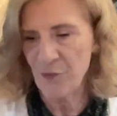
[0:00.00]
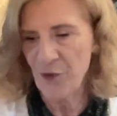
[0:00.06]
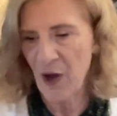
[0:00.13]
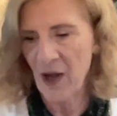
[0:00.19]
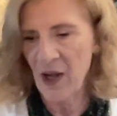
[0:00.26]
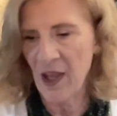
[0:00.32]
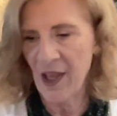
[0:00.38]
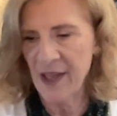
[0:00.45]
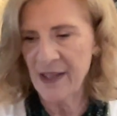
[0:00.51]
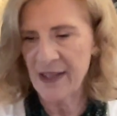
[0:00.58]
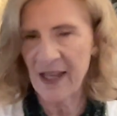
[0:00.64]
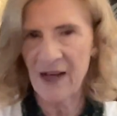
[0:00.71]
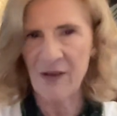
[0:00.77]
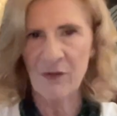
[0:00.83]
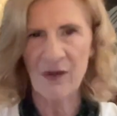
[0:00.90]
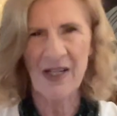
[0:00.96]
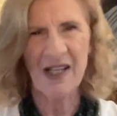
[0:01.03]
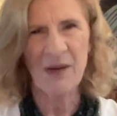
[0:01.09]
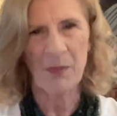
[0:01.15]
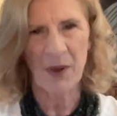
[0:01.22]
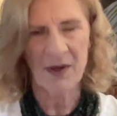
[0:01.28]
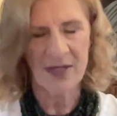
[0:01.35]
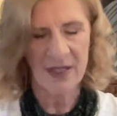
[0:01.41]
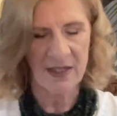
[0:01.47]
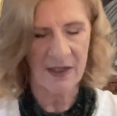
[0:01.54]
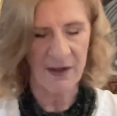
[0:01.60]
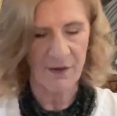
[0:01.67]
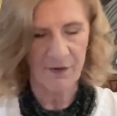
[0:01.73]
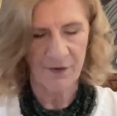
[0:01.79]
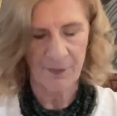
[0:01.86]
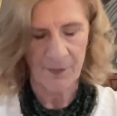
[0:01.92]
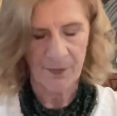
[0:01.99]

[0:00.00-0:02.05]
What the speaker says: I like that. Really positive.